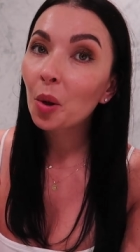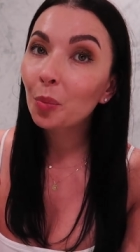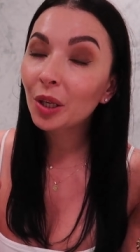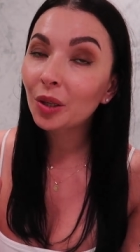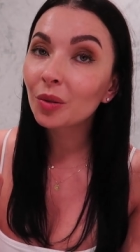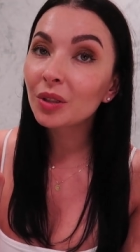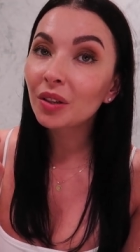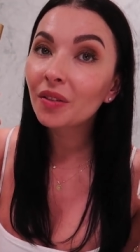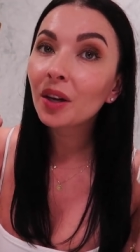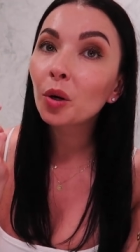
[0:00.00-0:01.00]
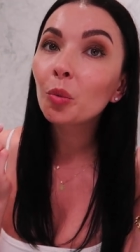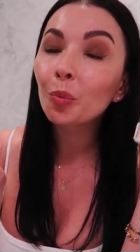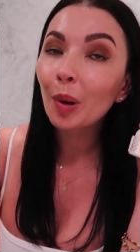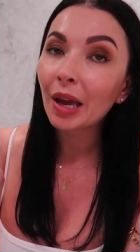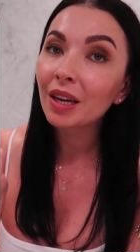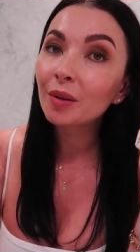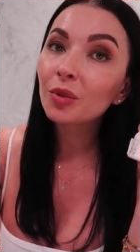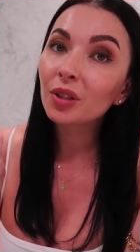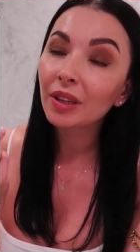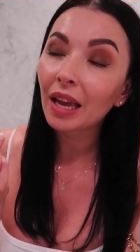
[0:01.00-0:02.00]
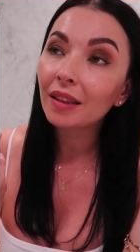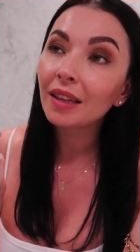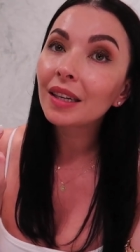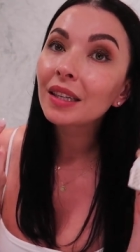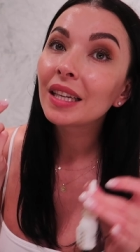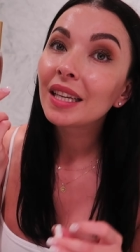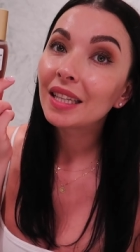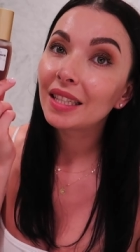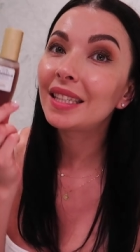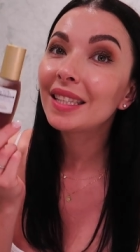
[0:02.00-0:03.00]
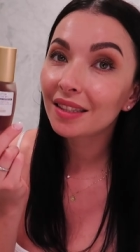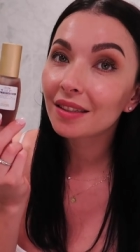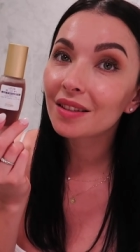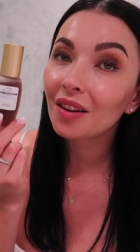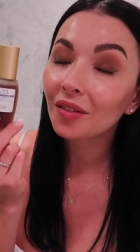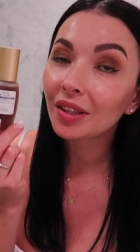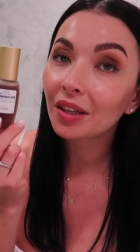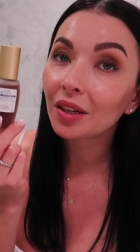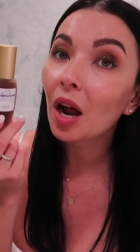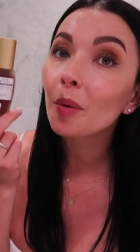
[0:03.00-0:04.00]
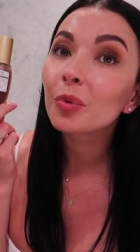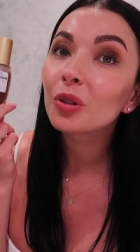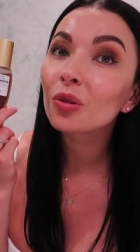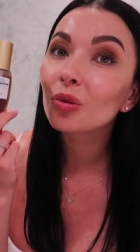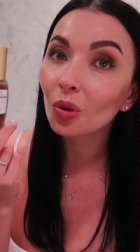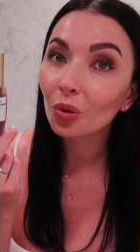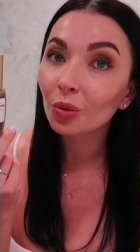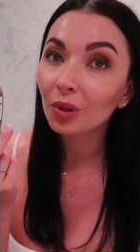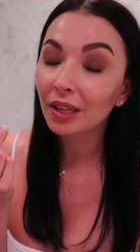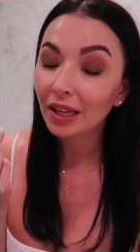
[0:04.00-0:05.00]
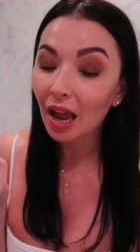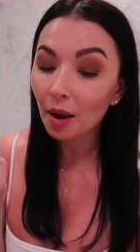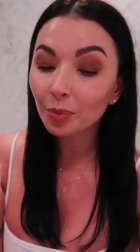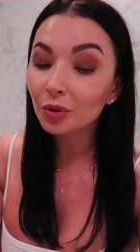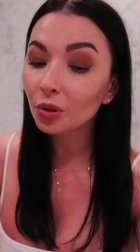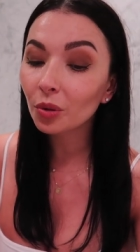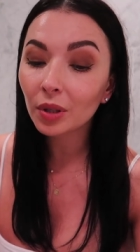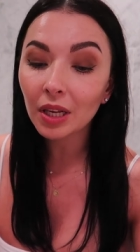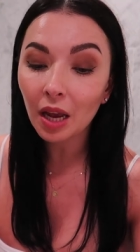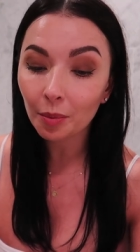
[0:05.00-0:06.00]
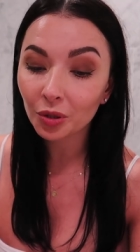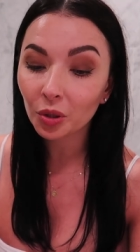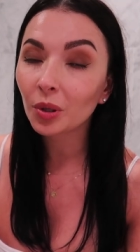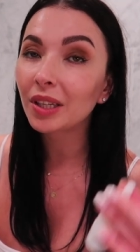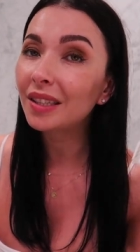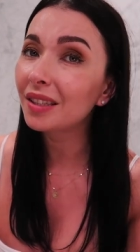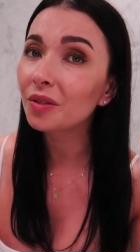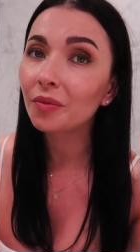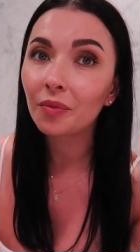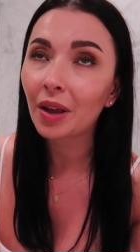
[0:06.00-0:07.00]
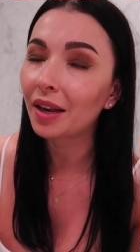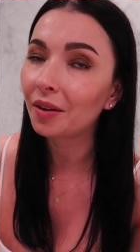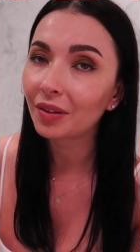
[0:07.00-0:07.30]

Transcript: because if I compare them together, this is the winner. Absolutely, absolutely, absolutely. This is very